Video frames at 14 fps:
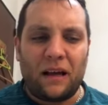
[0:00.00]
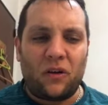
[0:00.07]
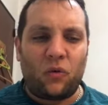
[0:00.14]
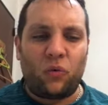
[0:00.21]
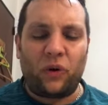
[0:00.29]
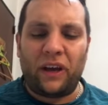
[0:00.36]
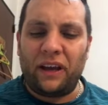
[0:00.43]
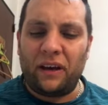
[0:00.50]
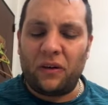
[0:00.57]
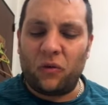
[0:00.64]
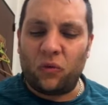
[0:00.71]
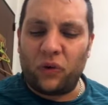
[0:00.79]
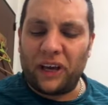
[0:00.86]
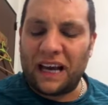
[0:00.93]

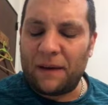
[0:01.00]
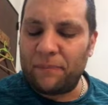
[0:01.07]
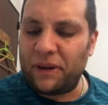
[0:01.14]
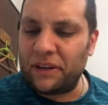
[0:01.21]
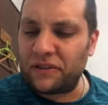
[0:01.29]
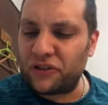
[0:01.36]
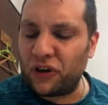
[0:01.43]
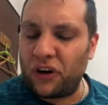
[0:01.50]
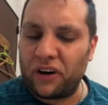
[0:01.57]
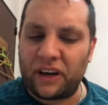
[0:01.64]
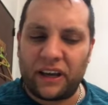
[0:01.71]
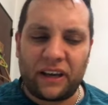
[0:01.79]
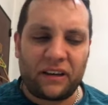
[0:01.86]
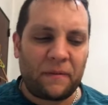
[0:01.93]
we have been
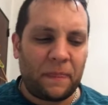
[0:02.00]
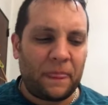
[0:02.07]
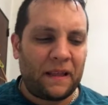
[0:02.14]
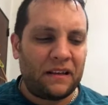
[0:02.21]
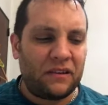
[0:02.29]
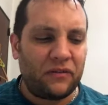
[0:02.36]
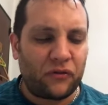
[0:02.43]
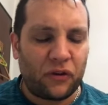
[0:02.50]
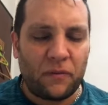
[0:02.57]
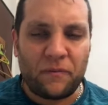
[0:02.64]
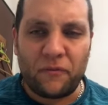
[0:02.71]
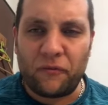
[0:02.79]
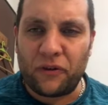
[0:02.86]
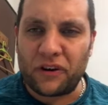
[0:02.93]
talking
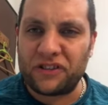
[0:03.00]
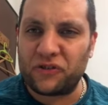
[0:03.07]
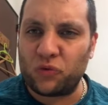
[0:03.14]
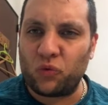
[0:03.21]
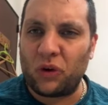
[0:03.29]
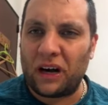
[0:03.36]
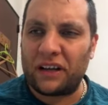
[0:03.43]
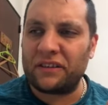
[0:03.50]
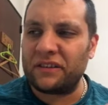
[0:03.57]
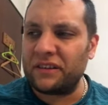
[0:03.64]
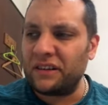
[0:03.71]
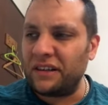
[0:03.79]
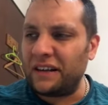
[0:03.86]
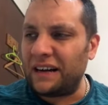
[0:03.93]
from verse 1
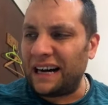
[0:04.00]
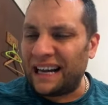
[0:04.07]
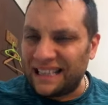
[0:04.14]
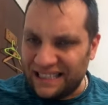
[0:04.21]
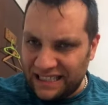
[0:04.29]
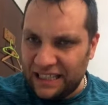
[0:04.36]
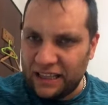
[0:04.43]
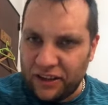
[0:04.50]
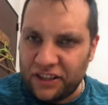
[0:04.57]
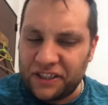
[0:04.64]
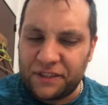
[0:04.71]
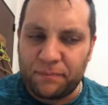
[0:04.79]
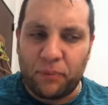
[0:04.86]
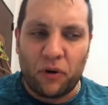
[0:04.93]
until
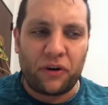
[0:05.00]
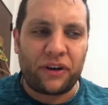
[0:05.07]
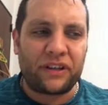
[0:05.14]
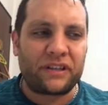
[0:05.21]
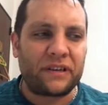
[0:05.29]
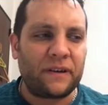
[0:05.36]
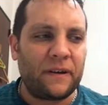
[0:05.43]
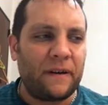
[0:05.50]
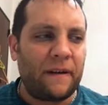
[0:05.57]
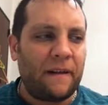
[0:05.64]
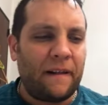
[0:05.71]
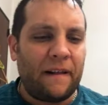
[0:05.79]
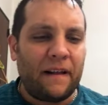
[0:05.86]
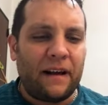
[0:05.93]
this point
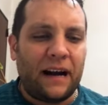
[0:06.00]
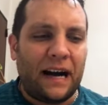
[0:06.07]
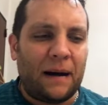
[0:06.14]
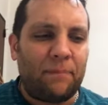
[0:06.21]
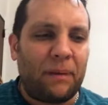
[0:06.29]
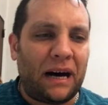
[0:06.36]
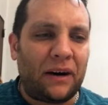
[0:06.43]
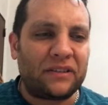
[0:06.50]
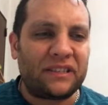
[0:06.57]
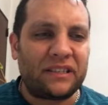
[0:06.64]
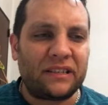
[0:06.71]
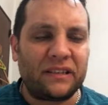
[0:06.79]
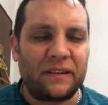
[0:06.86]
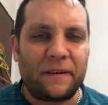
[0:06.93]

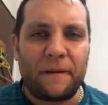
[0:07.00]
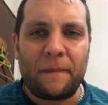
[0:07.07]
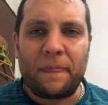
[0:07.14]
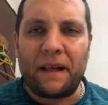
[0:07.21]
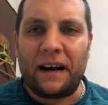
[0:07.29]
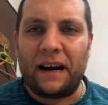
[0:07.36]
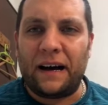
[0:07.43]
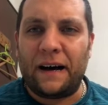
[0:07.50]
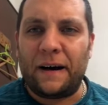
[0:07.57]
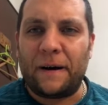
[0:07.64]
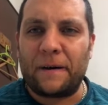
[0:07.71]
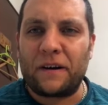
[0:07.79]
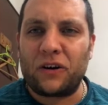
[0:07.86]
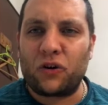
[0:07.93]
about
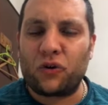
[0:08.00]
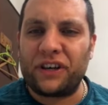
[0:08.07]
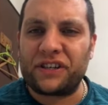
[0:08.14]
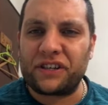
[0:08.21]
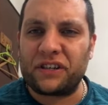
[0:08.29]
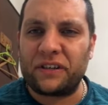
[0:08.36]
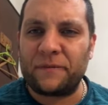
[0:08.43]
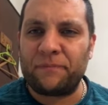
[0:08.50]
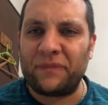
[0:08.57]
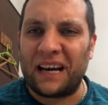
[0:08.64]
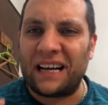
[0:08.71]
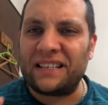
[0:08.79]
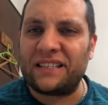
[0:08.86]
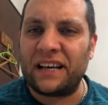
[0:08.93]
Christian
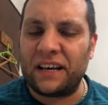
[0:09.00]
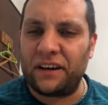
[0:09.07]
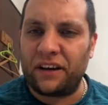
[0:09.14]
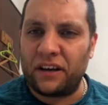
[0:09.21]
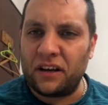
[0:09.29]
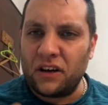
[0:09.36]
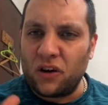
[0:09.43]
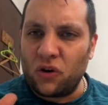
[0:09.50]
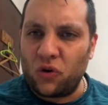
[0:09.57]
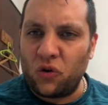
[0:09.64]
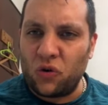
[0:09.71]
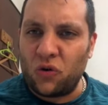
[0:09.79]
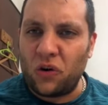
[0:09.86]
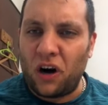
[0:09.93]
identity.
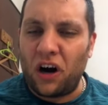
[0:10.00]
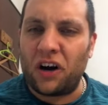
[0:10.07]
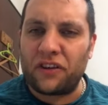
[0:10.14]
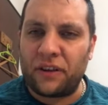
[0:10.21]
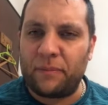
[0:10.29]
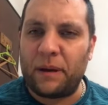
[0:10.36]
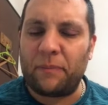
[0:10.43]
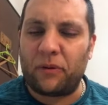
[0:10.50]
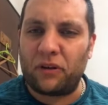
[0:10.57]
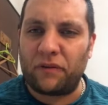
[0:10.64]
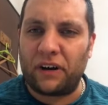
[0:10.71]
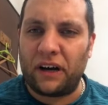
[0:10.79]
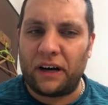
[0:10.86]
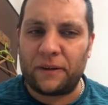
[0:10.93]
Who are the people
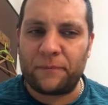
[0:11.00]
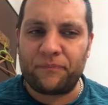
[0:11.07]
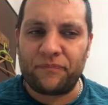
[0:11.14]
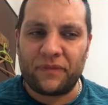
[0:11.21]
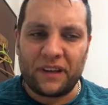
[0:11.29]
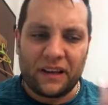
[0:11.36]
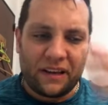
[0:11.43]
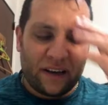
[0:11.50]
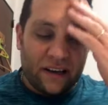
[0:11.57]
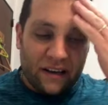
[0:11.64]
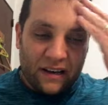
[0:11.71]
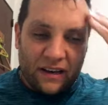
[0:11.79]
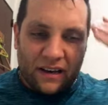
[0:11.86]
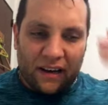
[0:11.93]
of God?
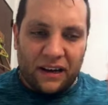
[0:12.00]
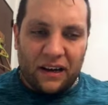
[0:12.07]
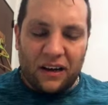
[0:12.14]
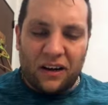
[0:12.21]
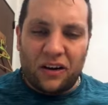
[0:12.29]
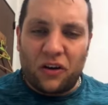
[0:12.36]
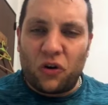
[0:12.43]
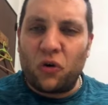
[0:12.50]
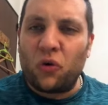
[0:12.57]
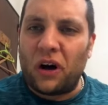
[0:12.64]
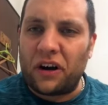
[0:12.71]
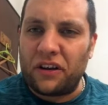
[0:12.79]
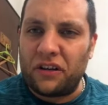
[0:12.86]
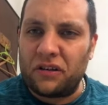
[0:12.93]
Who
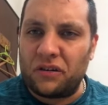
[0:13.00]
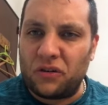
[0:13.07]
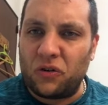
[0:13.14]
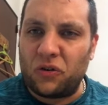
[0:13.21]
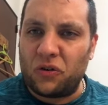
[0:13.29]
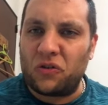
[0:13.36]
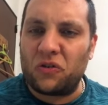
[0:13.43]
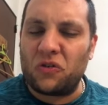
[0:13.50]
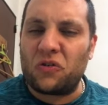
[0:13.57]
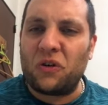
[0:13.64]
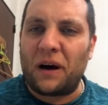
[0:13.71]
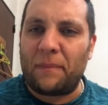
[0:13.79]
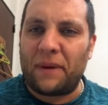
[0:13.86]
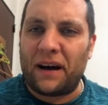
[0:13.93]
are you?
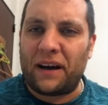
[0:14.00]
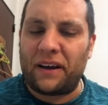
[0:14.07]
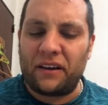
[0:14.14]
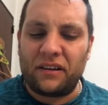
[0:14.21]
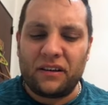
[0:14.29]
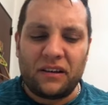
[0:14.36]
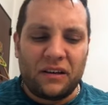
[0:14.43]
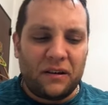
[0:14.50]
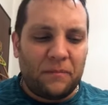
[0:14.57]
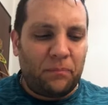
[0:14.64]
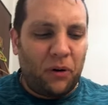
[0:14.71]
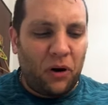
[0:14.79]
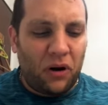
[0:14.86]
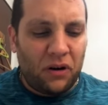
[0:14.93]
Who am I?
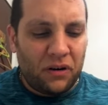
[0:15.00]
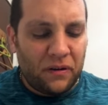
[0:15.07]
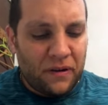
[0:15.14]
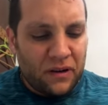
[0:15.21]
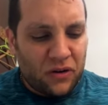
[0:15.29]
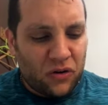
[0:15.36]
Paul